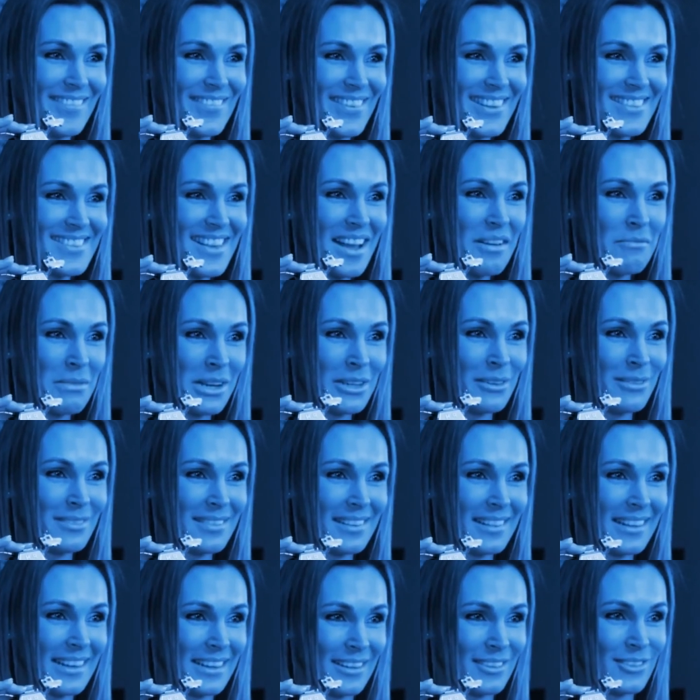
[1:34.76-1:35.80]
Every time I
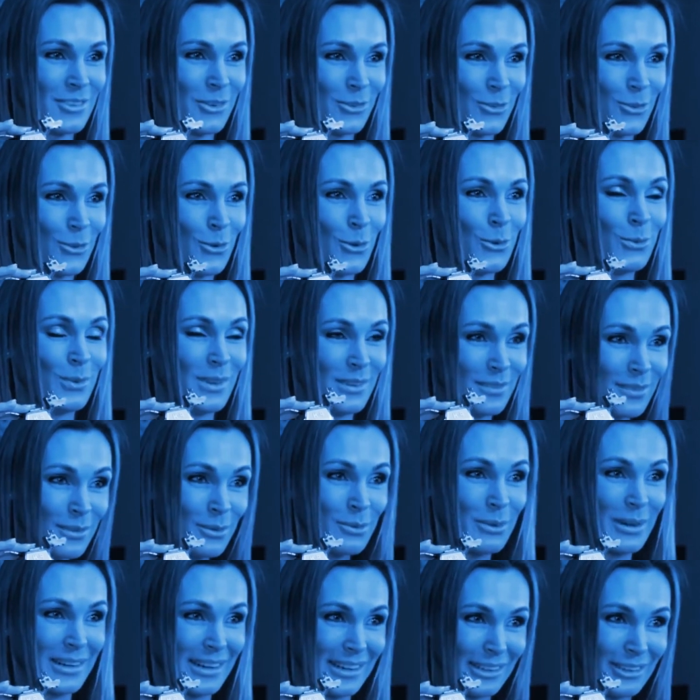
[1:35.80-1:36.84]
used to think of Doctor Who, this
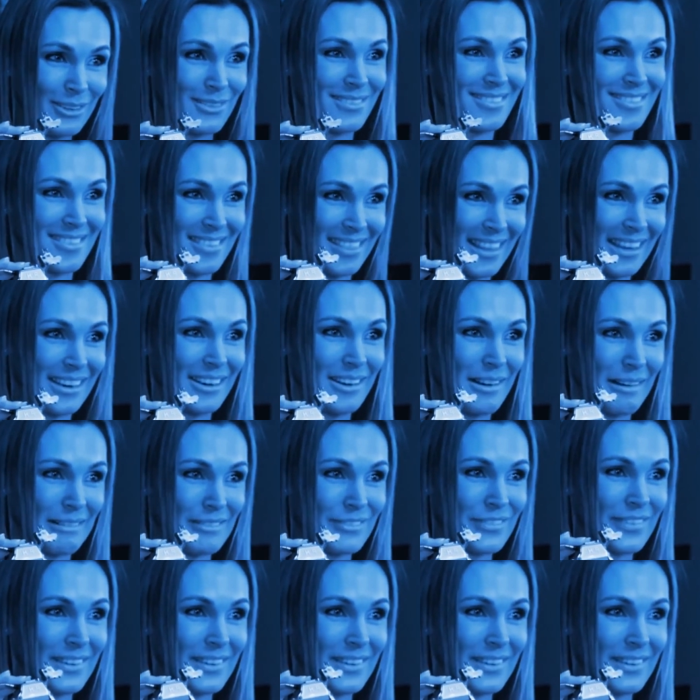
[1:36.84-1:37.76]
is what I used to think